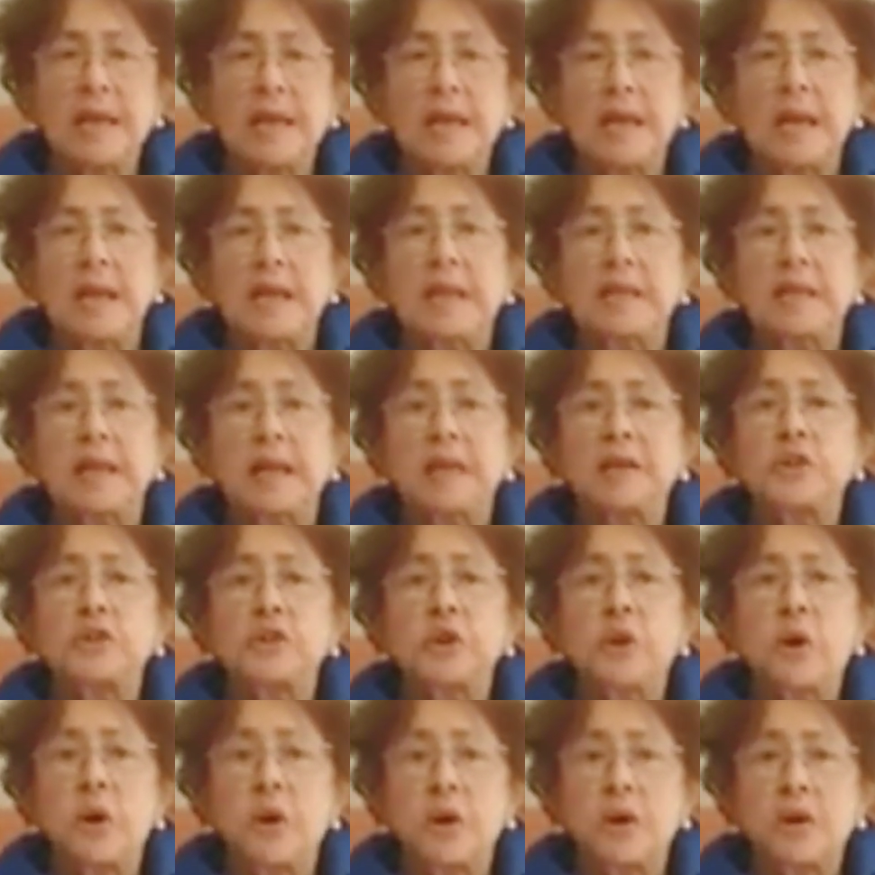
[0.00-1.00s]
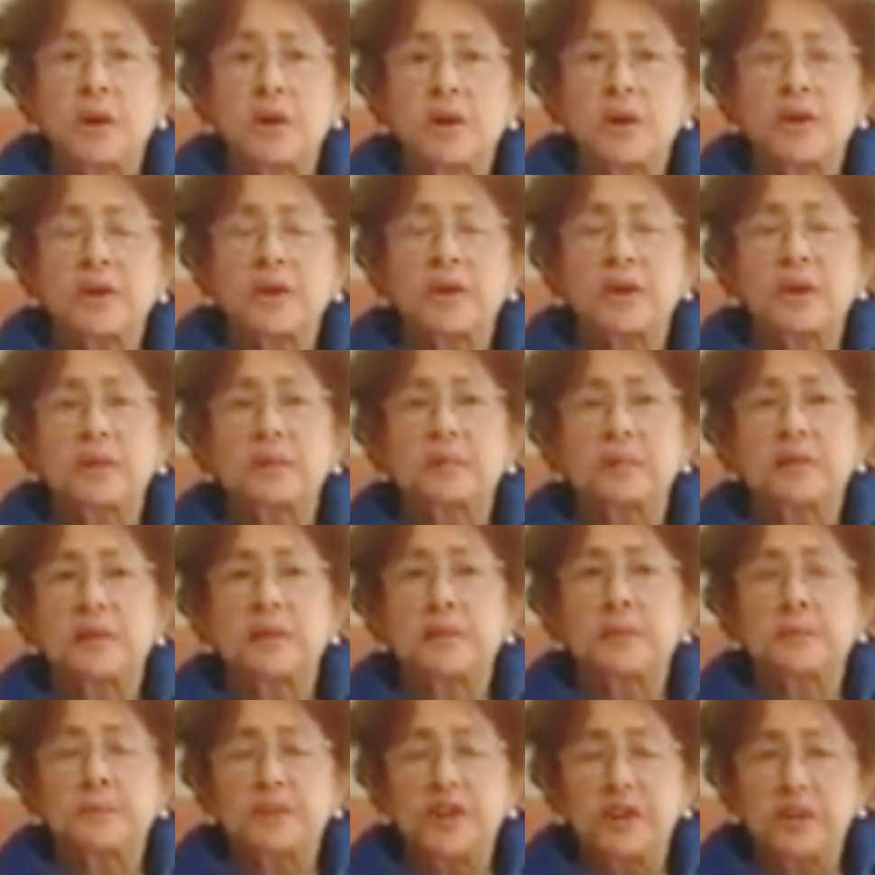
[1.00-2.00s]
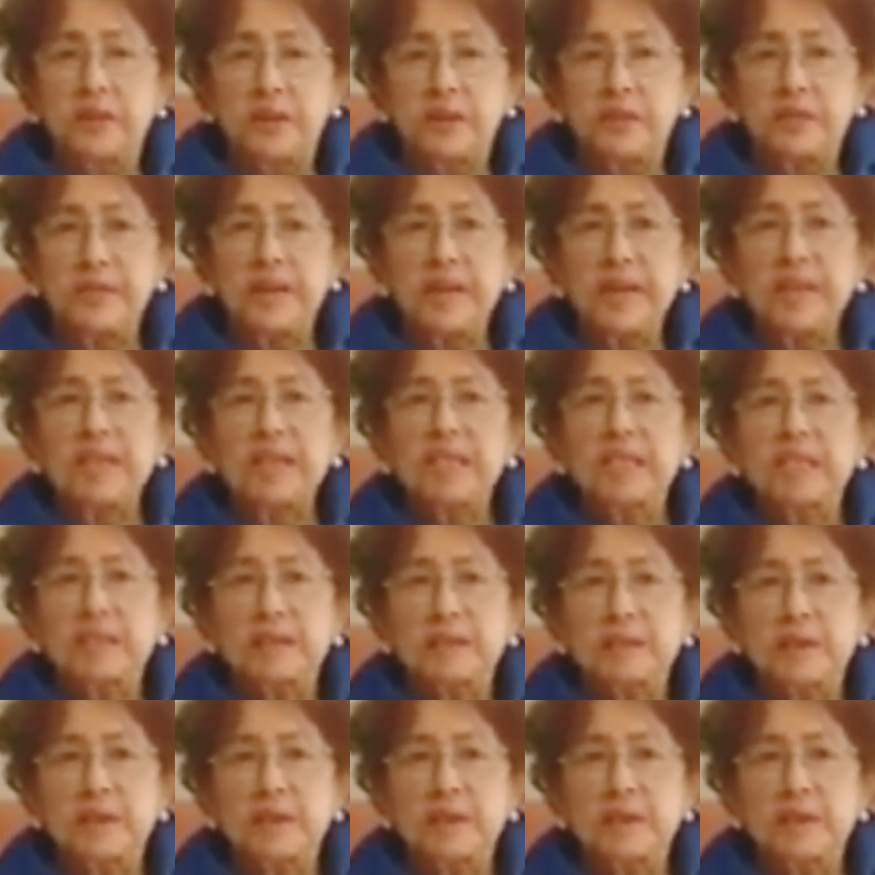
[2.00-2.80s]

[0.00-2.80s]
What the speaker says: Their talk reveals